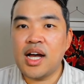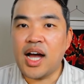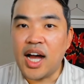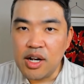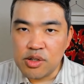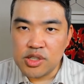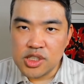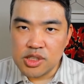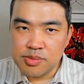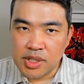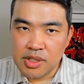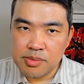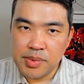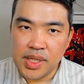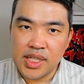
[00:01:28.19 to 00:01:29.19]
I always
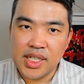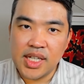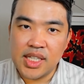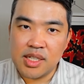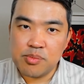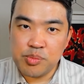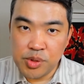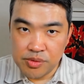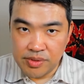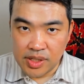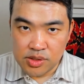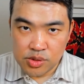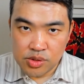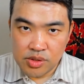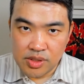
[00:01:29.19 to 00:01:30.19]
recommend getting
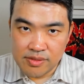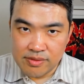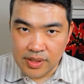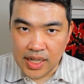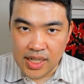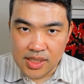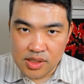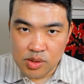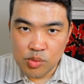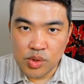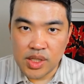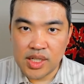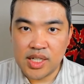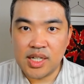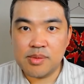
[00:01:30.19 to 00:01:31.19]
professional advice
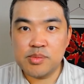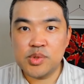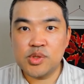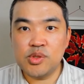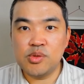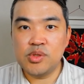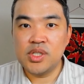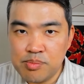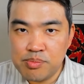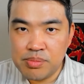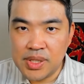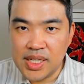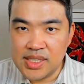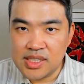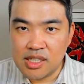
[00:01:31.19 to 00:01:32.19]
when it comes to
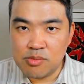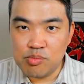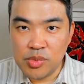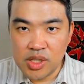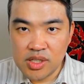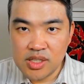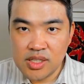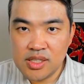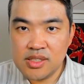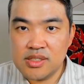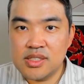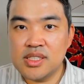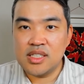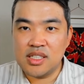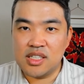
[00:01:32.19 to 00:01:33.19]
placing
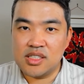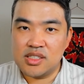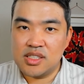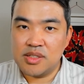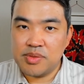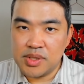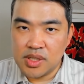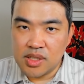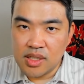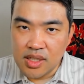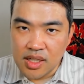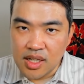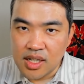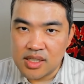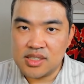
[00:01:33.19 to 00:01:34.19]
mirrors or different
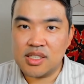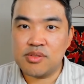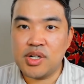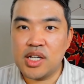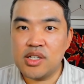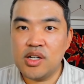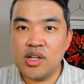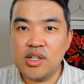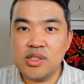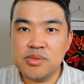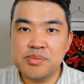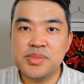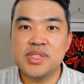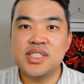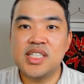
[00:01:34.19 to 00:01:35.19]
clocks around your
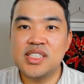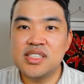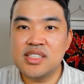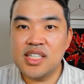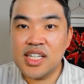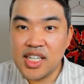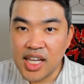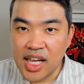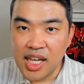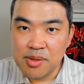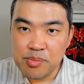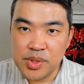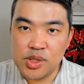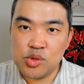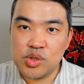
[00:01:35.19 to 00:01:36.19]
home, since it can
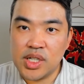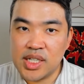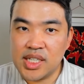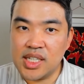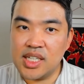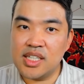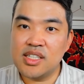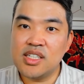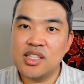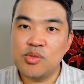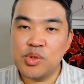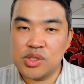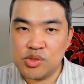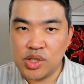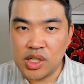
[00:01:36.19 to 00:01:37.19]
be tricky
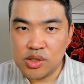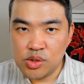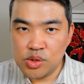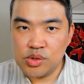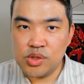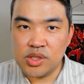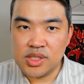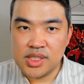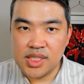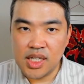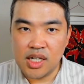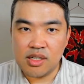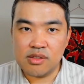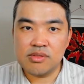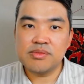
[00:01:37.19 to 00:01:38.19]
when trying to do it
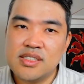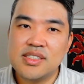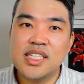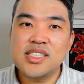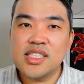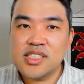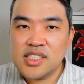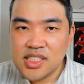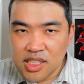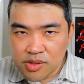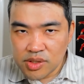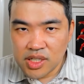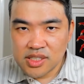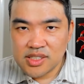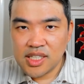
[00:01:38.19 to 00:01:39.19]
yourself. There's a
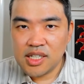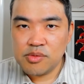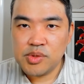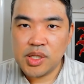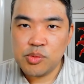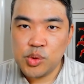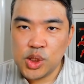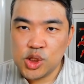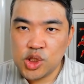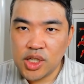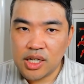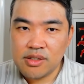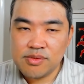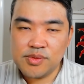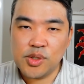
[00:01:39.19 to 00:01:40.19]
serious thing that we
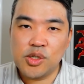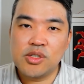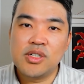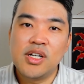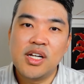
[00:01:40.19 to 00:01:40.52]
check for